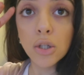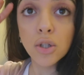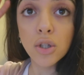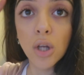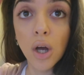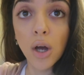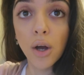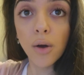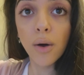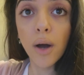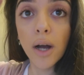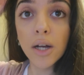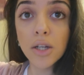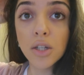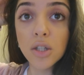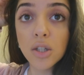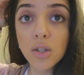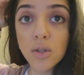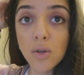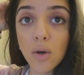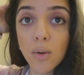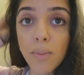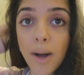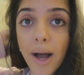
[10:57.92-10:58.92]
So I
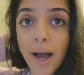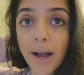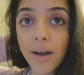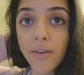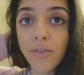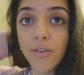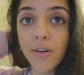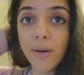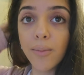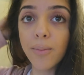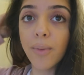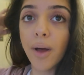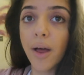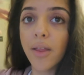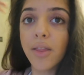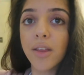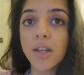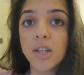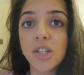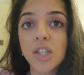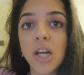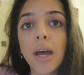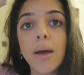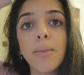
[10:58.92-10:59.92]
just got back from
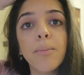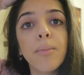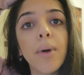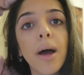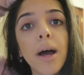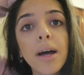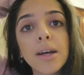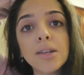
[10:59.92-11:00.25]
the gym,